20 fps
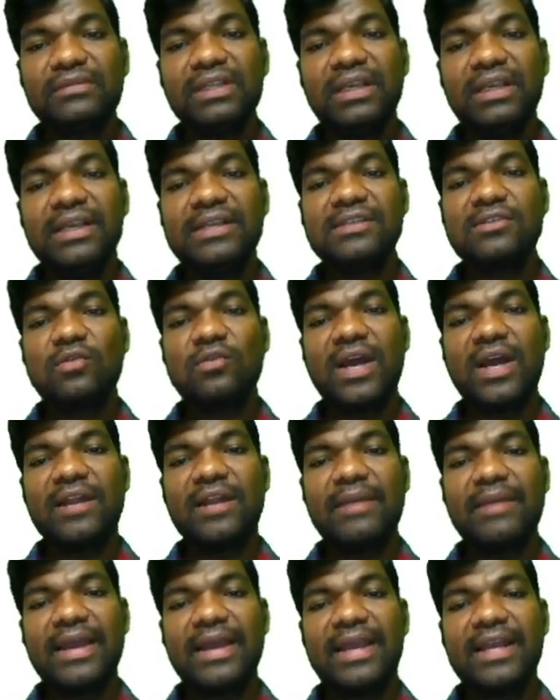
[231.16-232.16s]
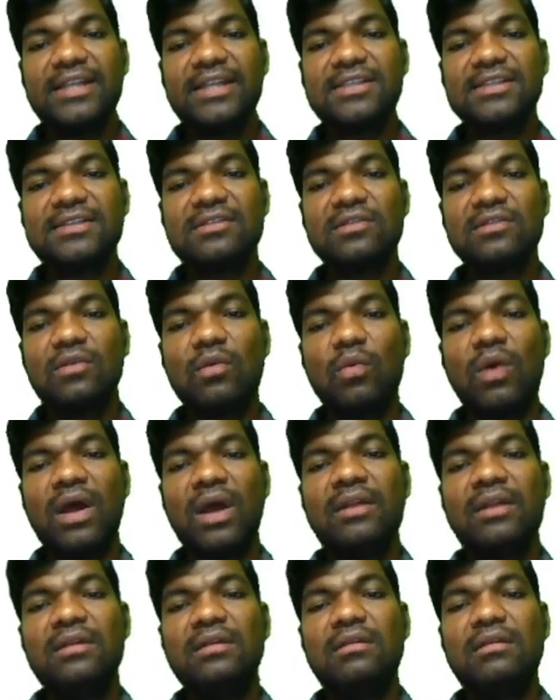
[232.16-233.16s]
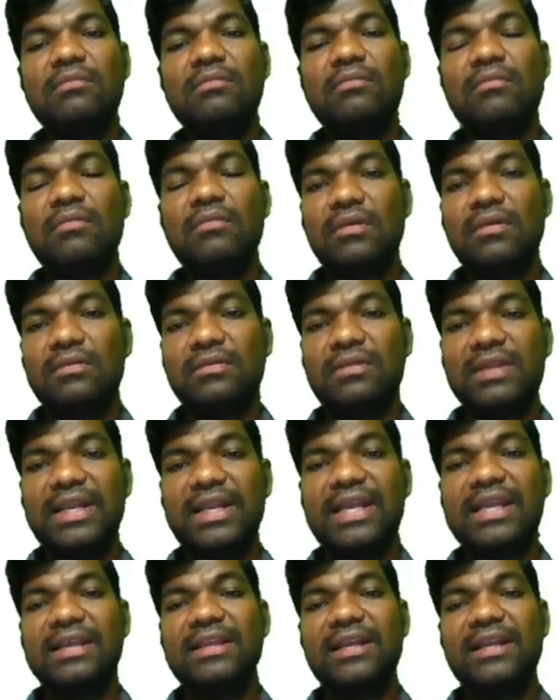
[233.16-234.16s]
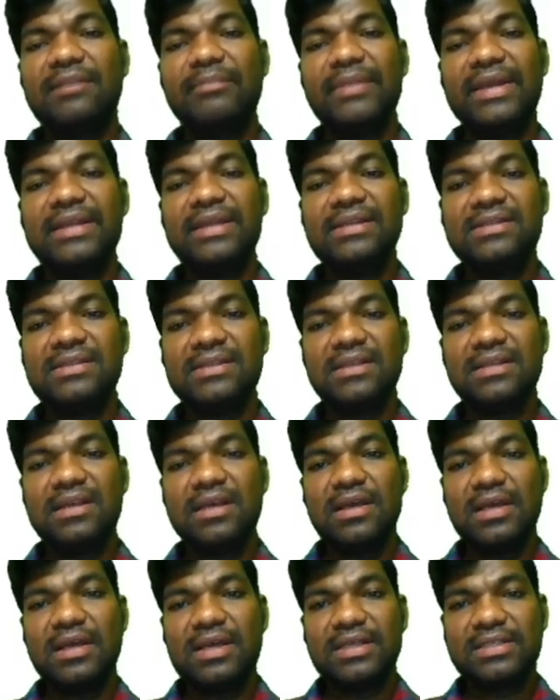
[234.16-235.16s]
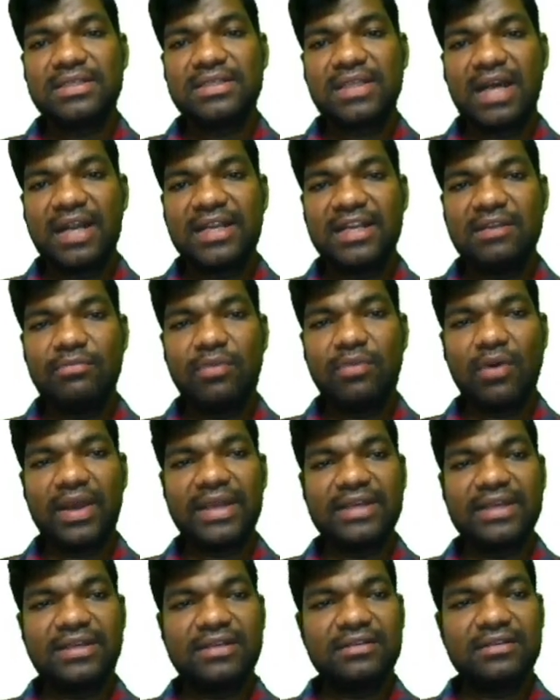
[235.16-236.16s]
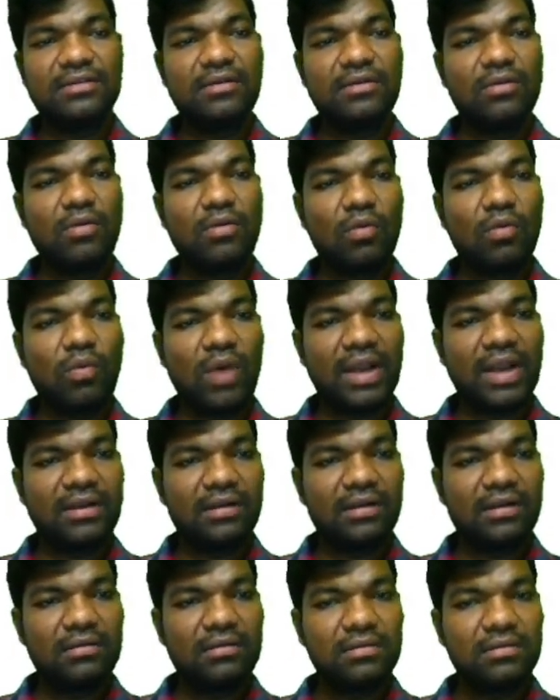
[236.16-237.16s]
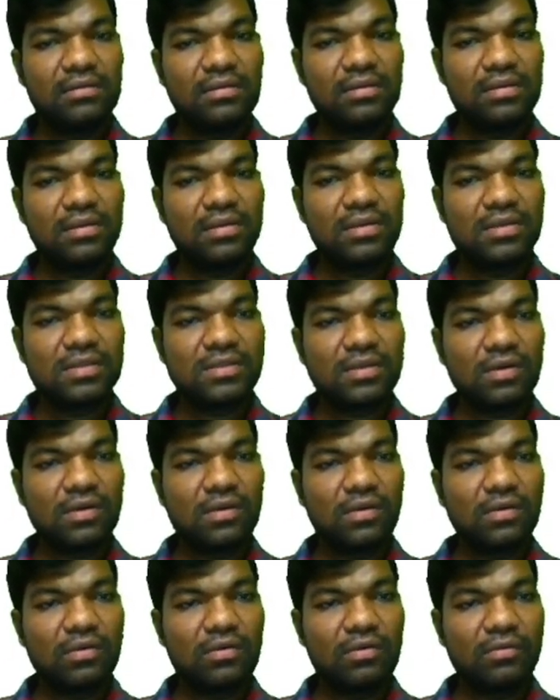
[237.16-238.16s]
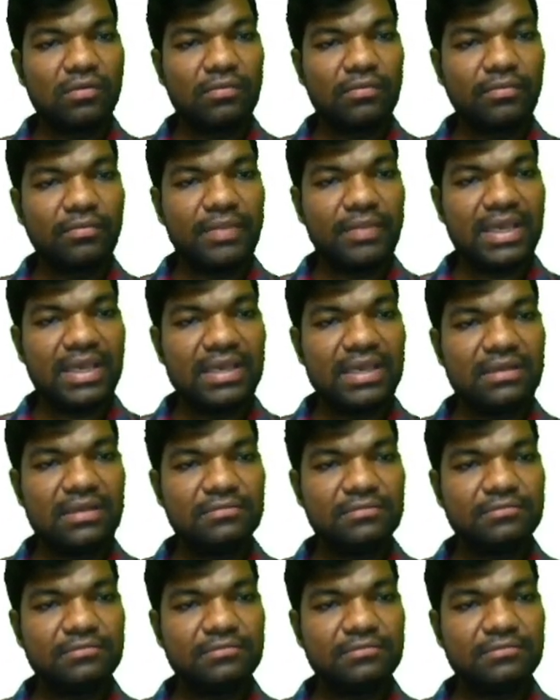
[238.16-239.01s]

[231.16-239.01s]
in square brackets 1 3, that means starting point 1, so B,